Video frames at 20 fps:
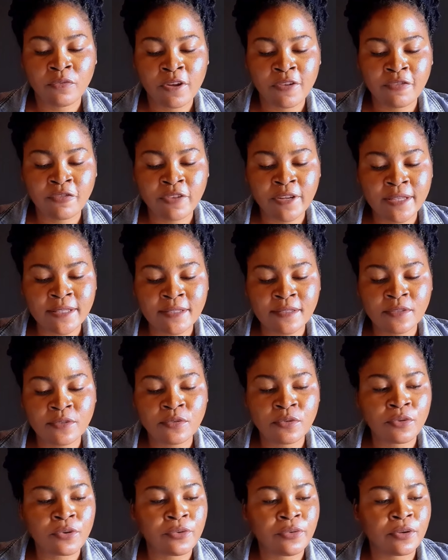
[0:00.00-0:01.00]
reference,
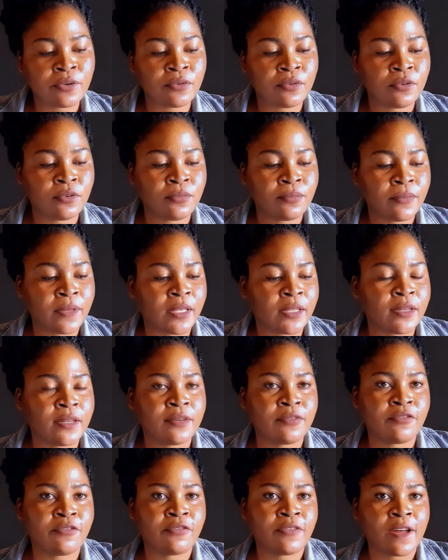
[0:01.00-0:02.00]
new curriculum, and
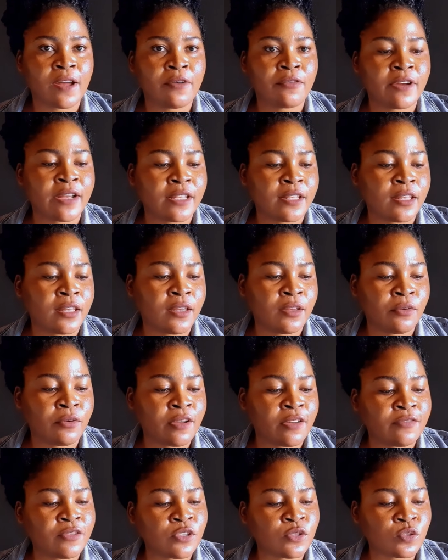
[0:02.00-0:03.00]
then far right here you
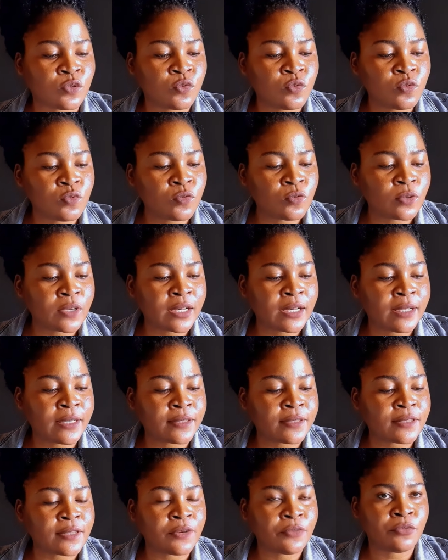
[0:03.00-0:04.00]
have the school,
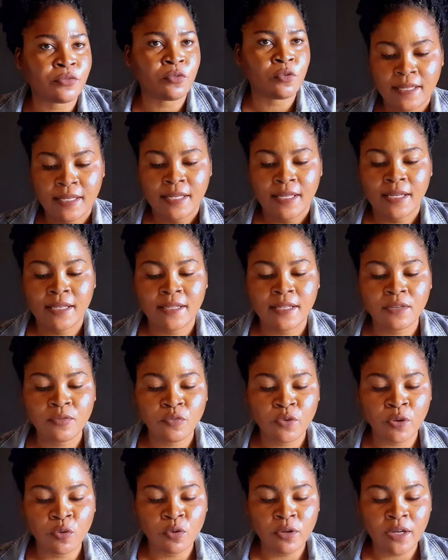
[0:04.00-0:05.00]
class, and room. And
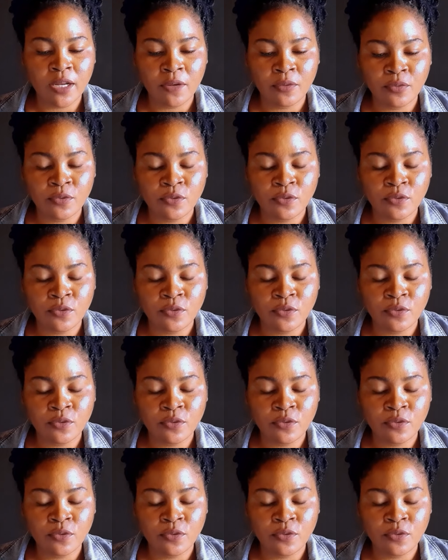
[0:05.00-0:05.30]
then go now